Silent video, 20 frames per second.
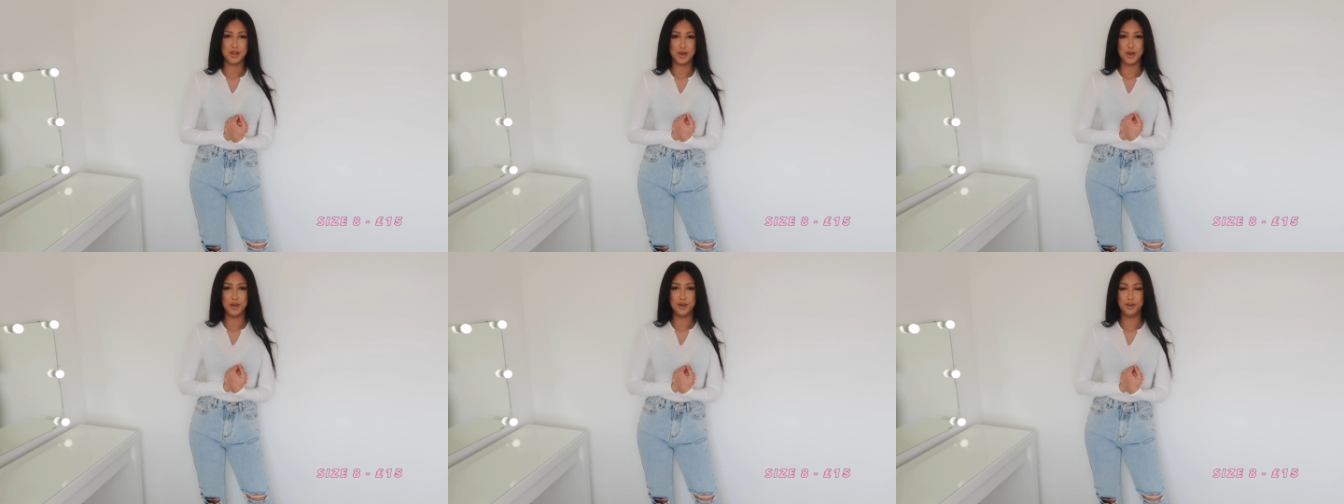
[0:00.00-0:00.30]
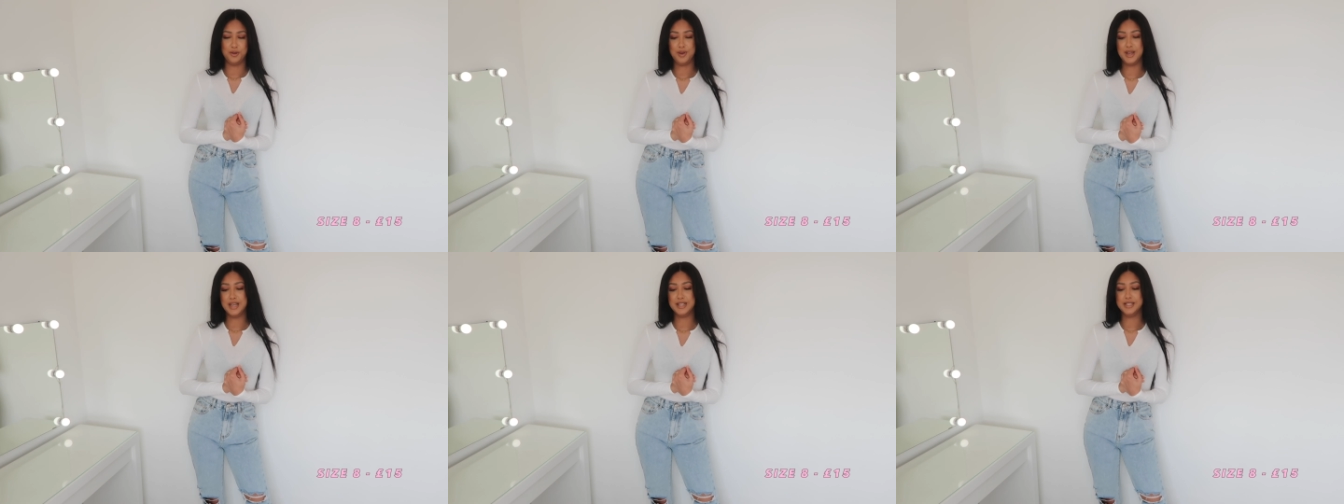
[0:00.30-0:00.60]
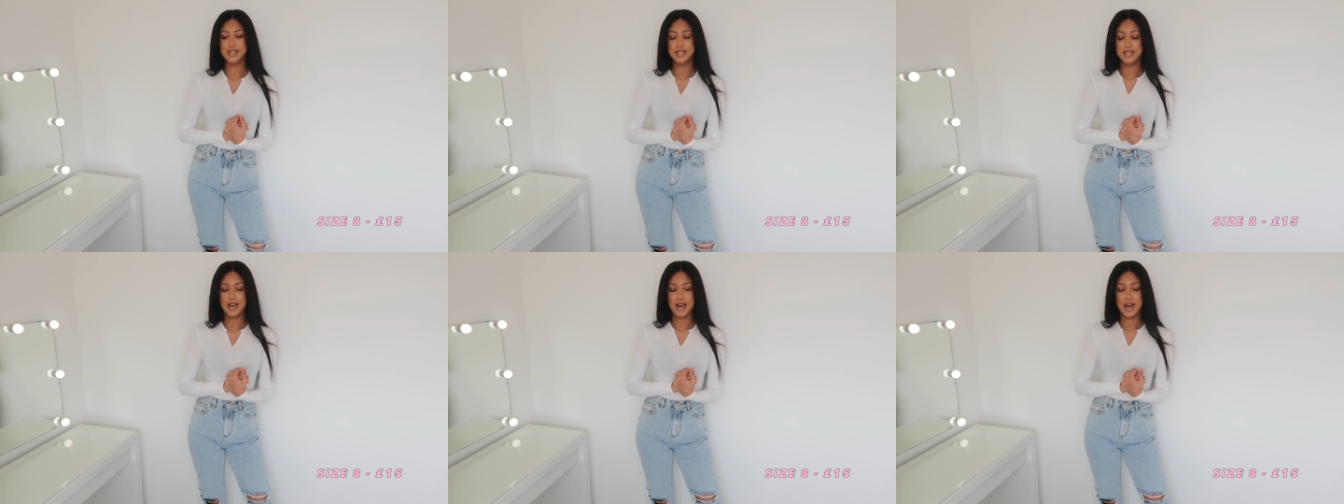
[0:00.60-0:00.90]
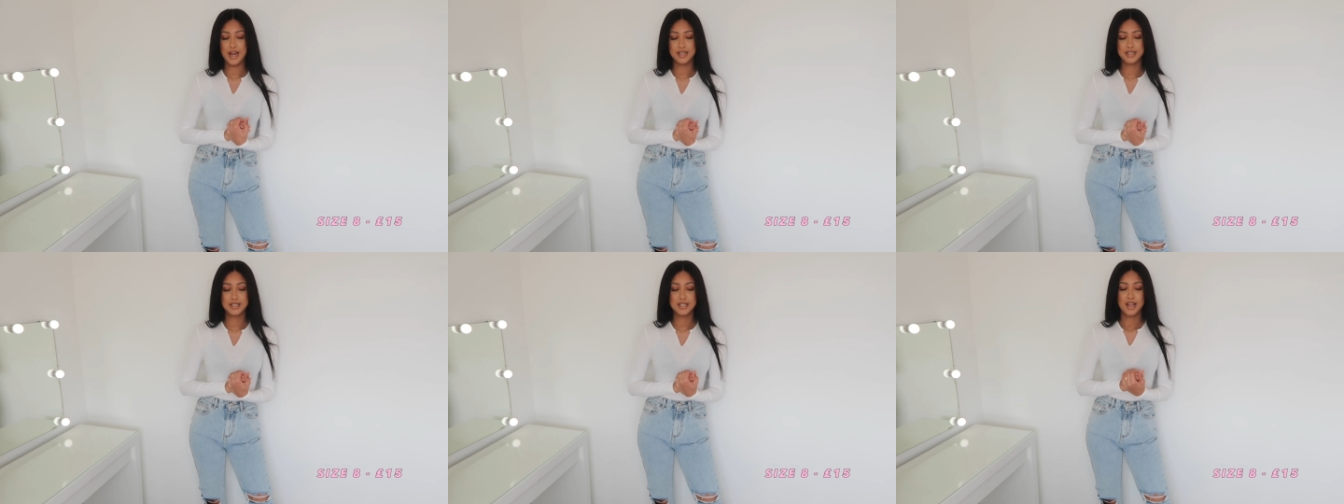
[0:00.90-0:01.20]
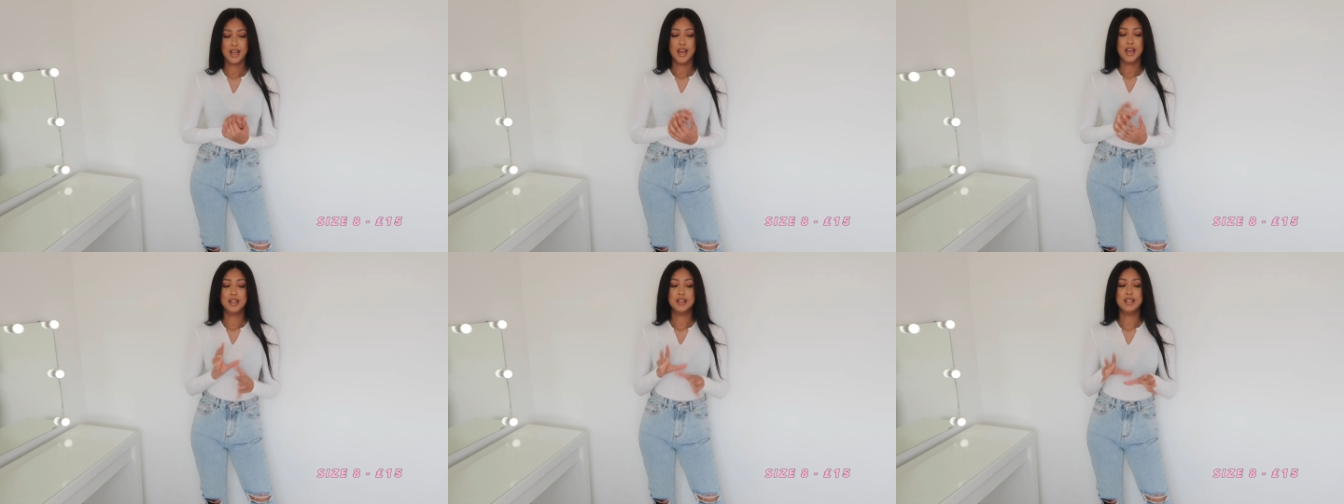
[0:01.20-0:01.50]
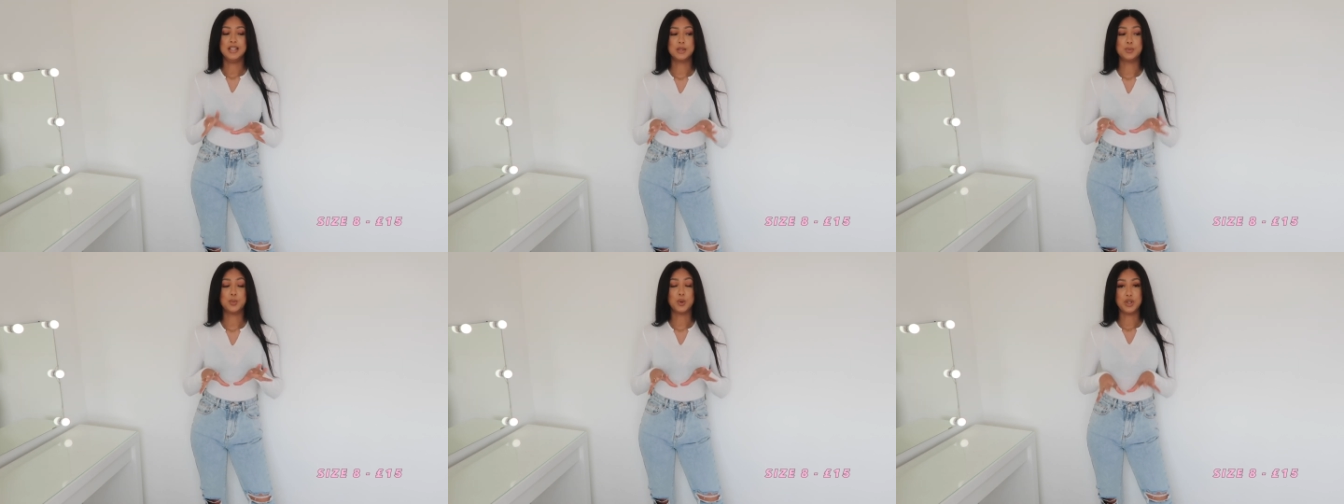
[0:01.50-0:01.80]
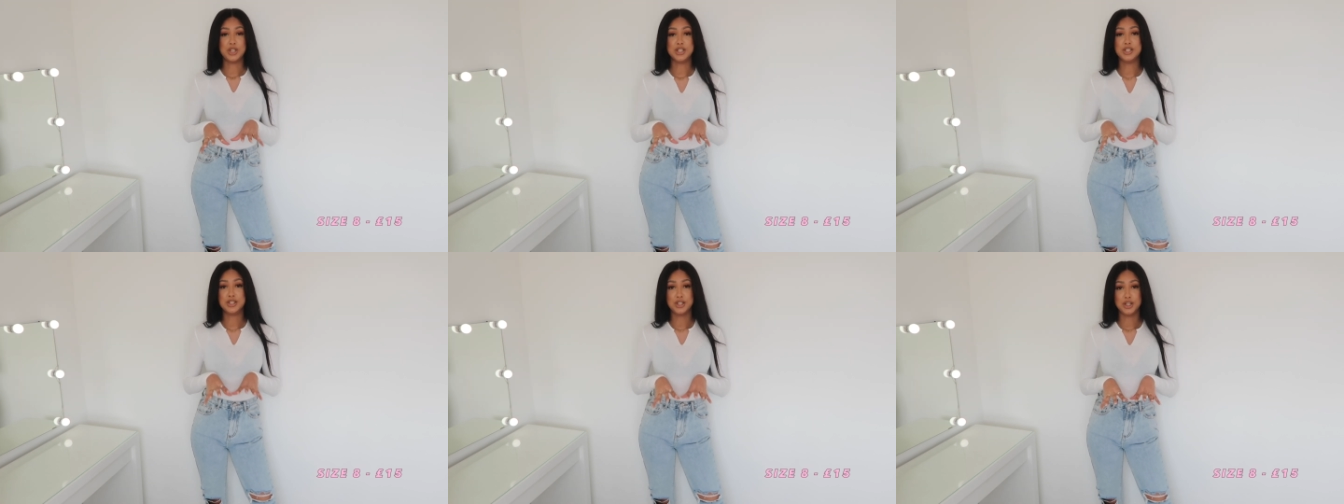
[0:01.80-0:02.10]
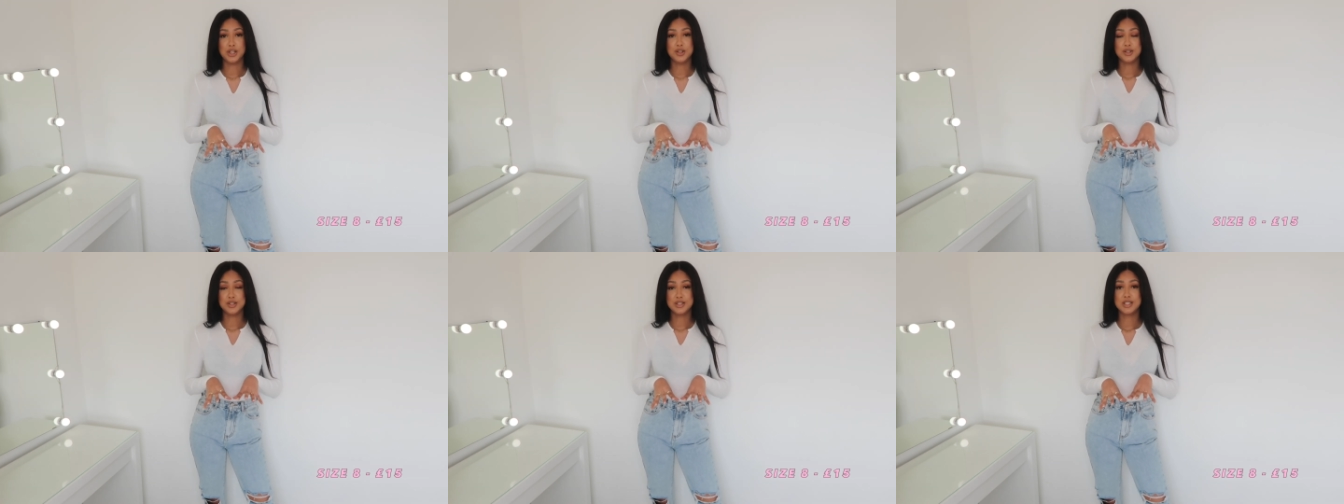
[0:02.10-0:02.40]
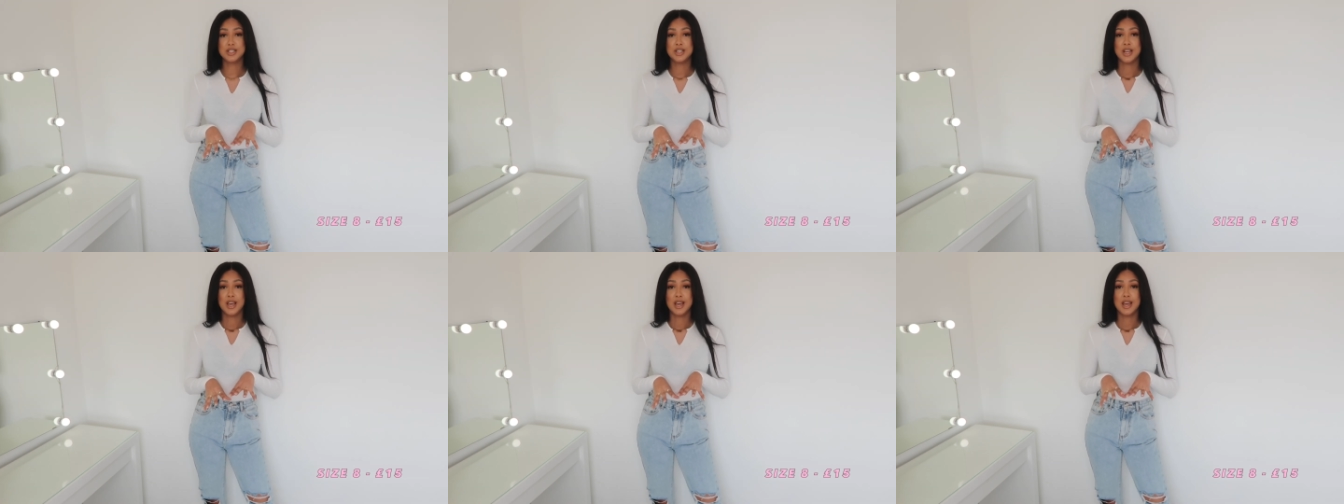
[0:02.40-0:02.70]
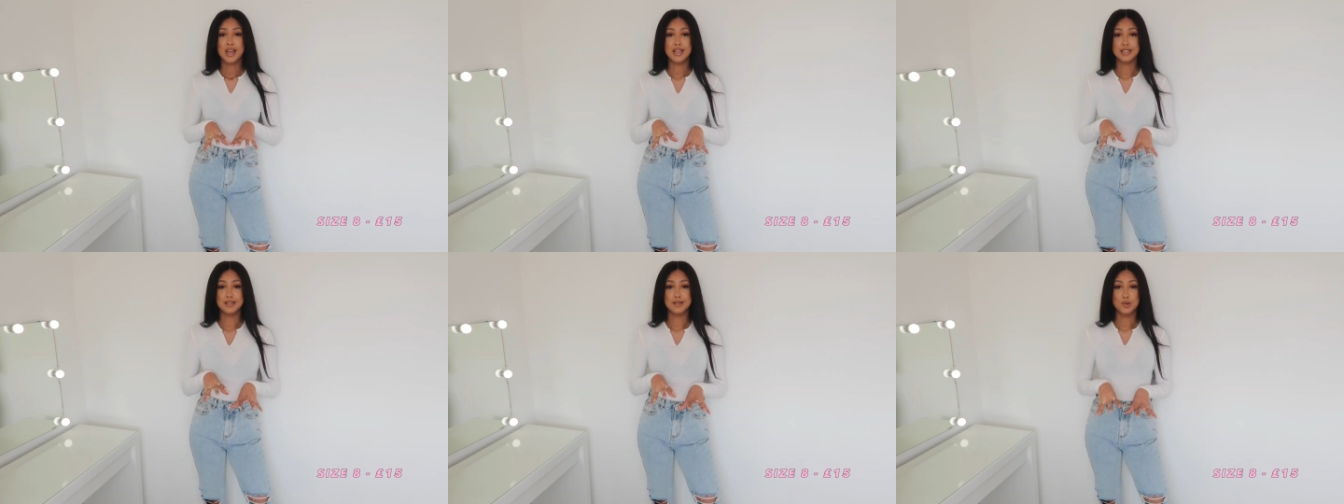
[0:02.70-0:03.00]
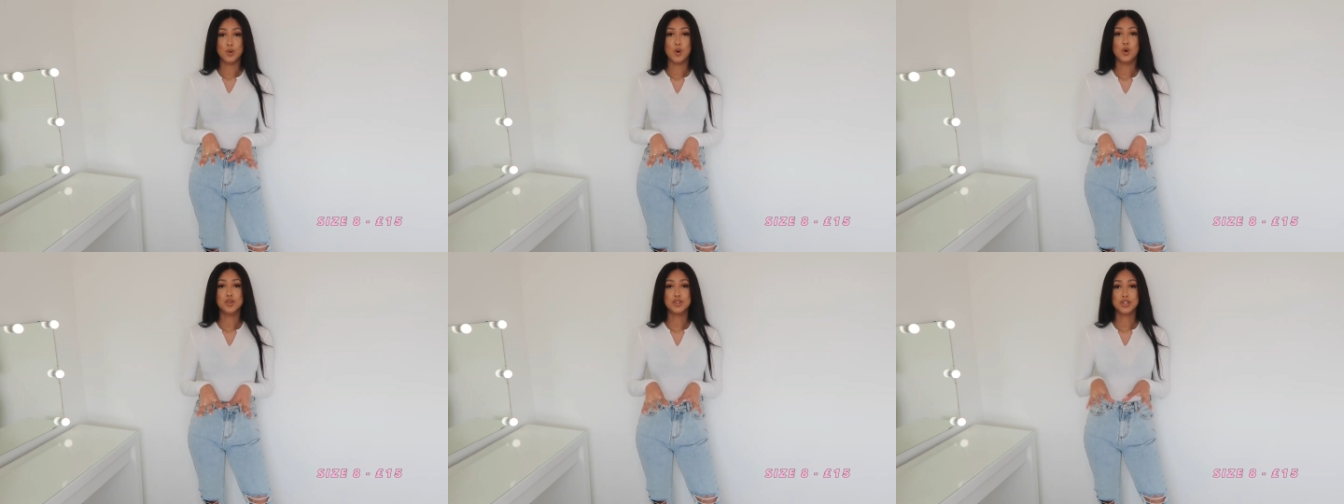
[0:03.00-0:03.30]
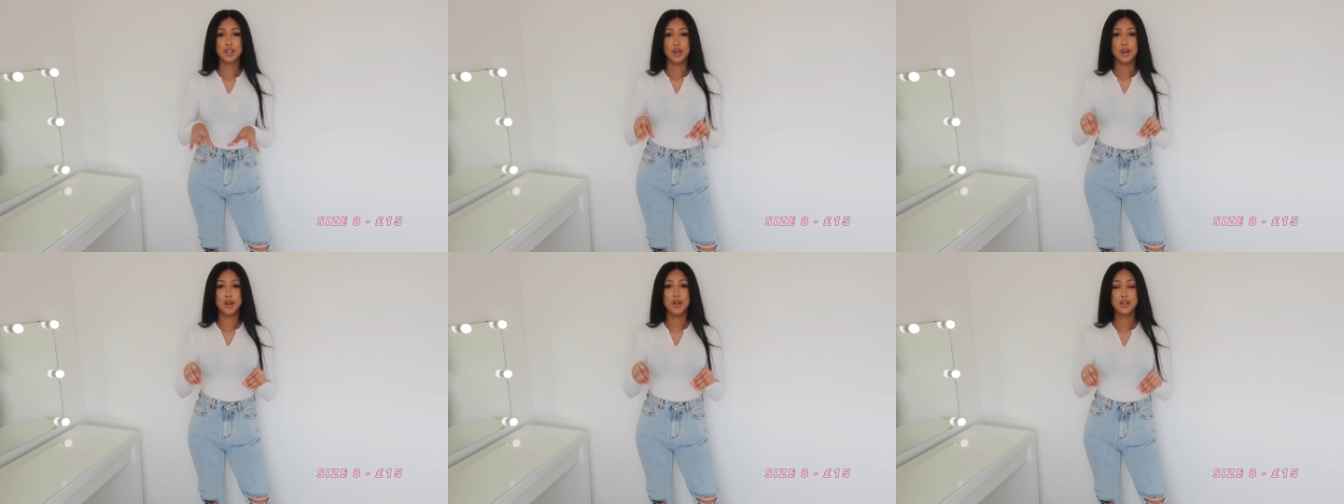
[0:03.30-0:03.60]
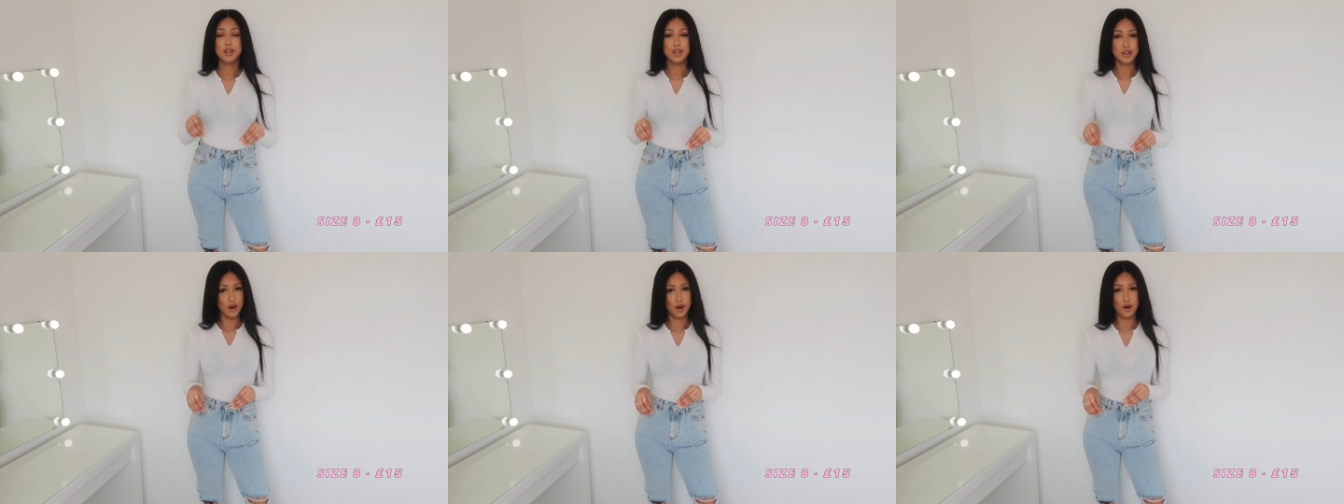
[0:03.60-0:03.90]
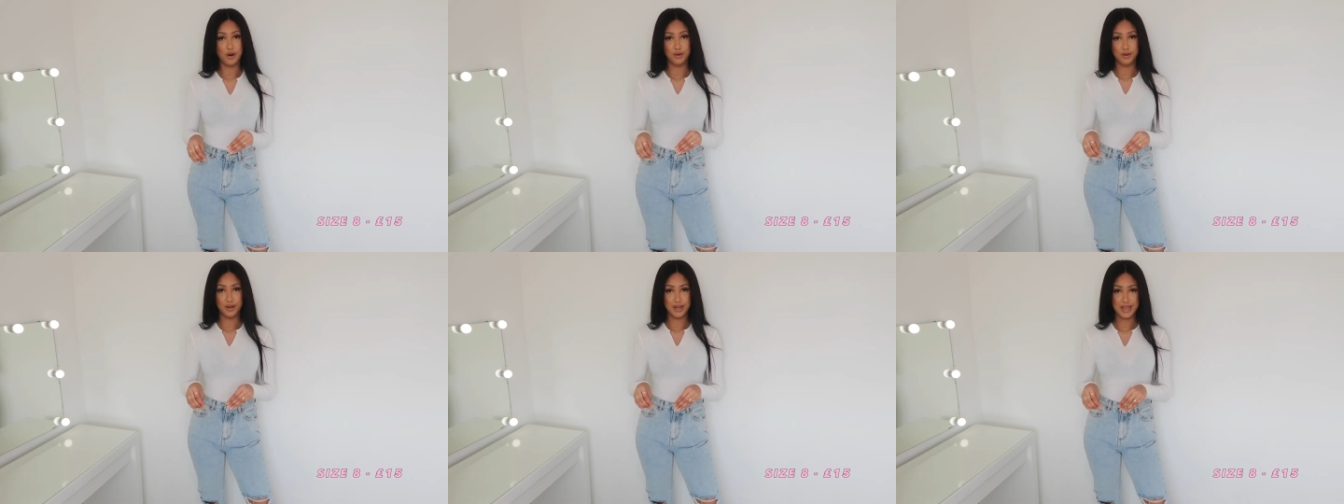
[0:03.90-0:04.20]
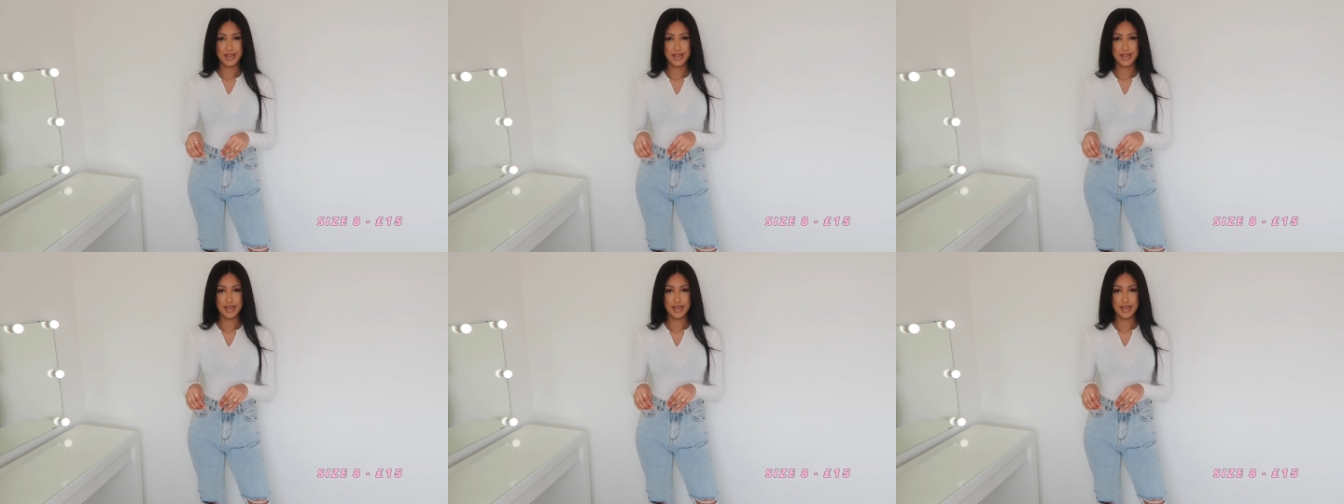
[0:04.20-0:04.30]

though is that this bodysuit is not a thong.